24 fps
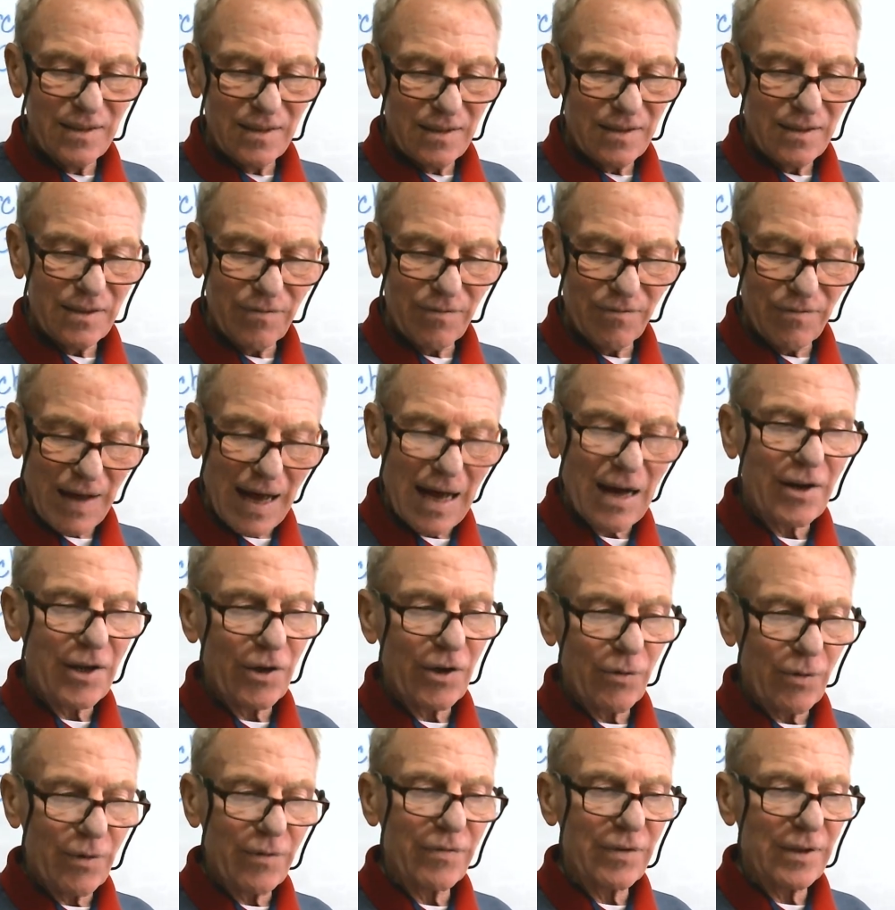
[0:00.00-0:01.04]
the value
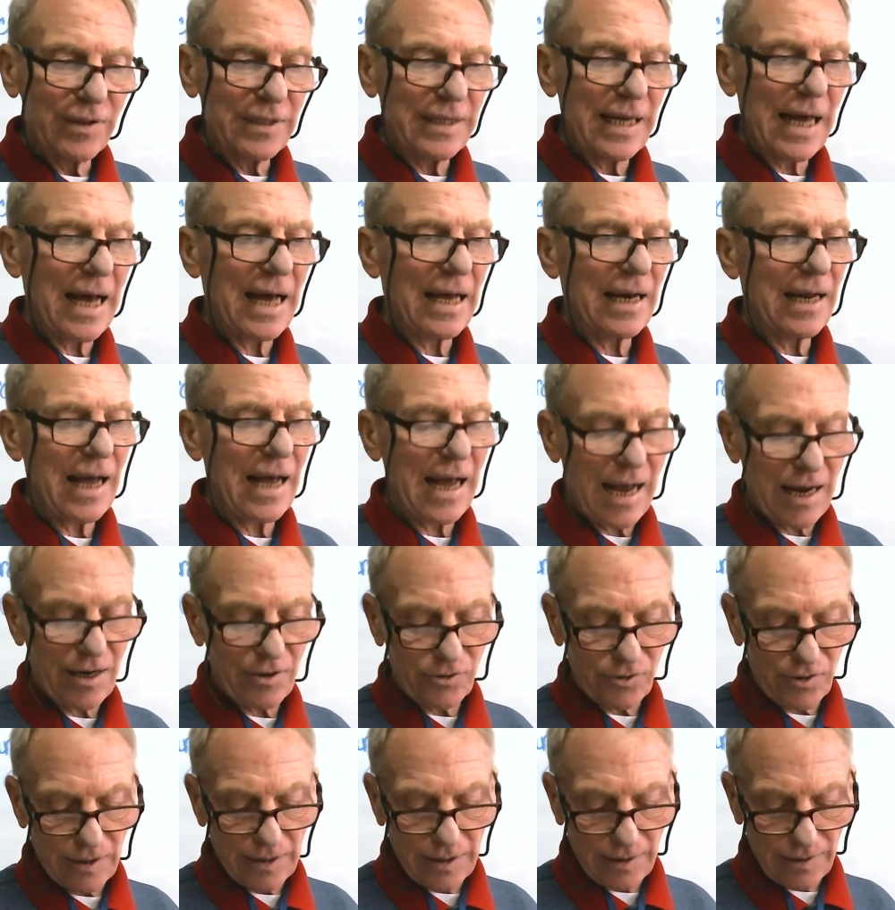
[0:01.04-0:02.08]
of the data
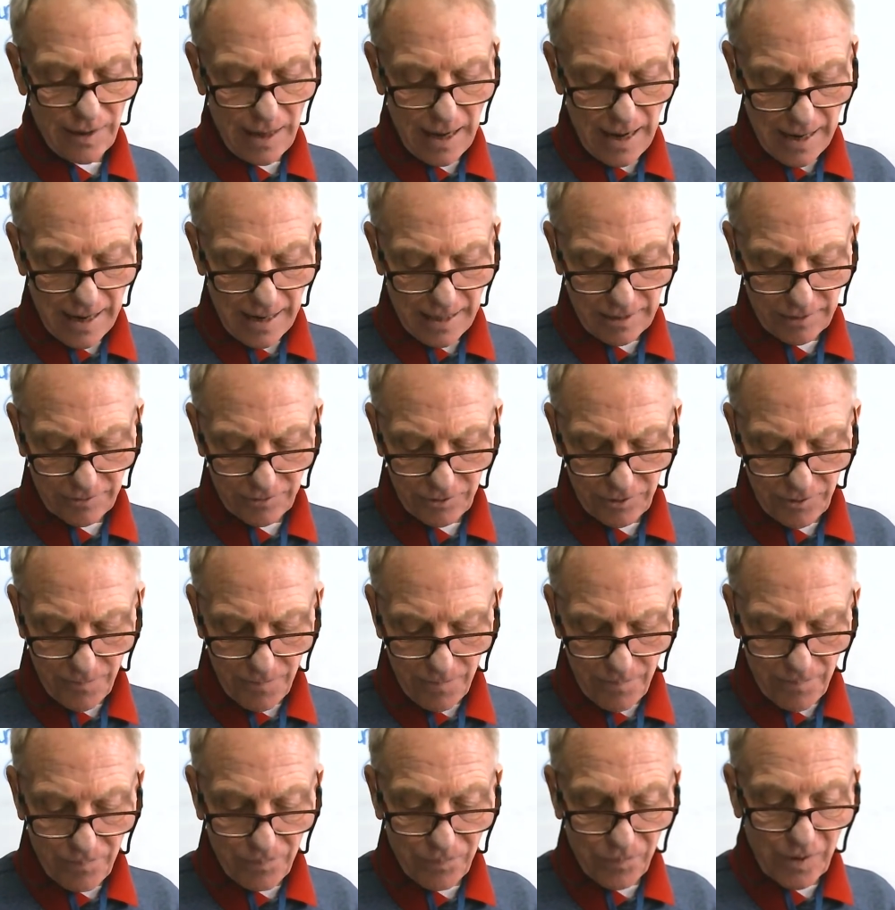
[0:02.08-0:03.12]
actually lies.
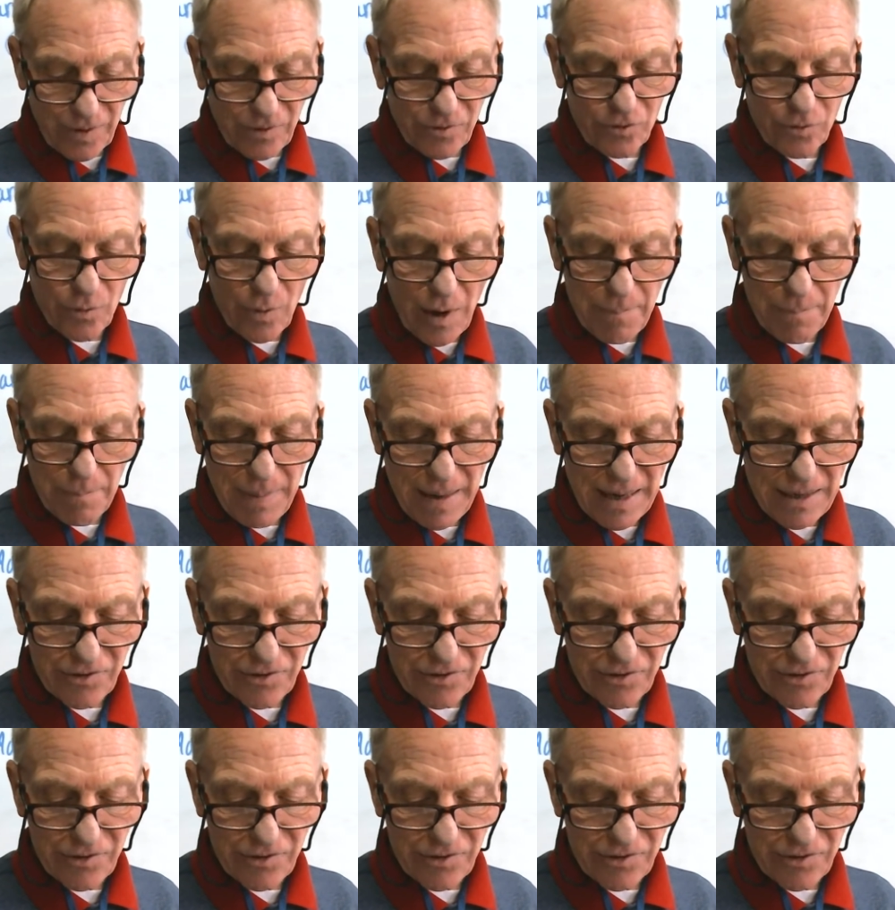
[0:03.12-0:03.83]
So we're on page